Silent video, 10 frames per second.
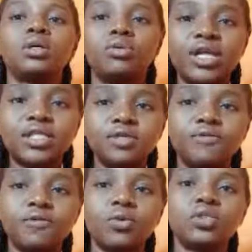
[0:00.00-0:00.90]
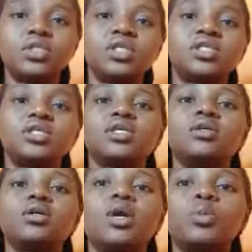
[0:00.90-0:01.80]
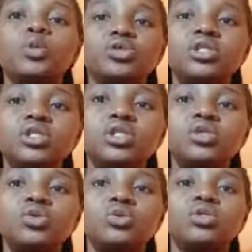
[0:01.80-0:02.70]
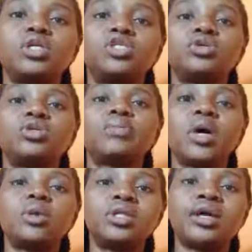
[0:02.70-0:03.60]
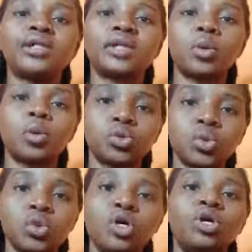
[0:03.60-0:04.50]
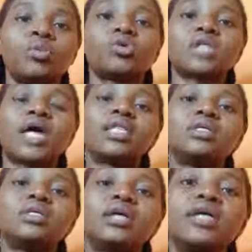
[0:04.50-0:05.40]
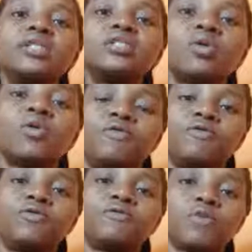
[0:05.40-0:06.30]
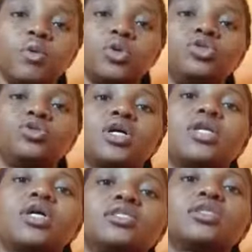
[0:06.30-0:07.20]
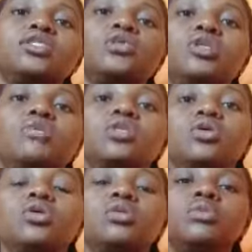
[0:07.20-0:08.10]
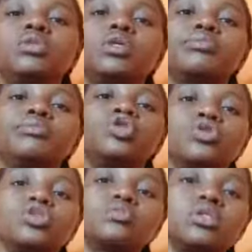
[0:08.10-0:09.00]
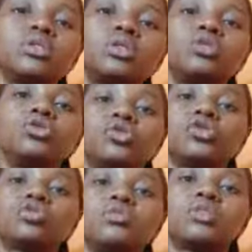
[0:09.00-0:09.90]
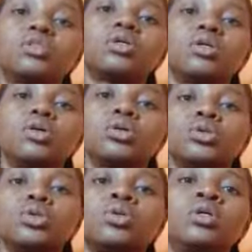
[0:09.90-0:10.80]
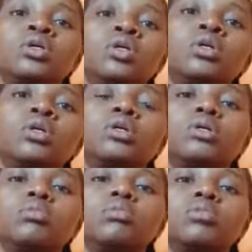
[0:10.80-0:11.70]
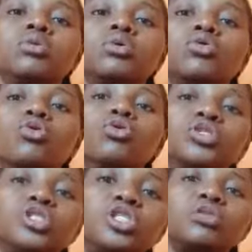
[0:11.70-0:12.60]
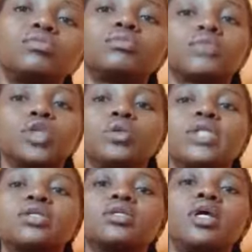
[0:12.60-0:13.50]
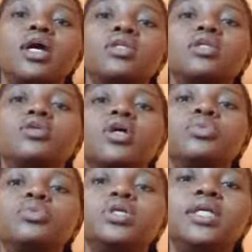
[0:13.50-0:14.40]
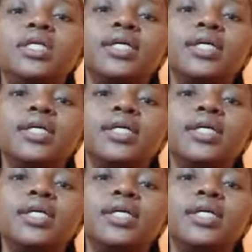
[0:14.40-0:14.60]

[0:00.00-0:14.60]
Write the forward. It's an opportunity to get your name out there as an author, because at the end of the forward you can attach your name. Say your name is John Smith. Say John Smith, author, Grow Rich. Alright, and then you can put the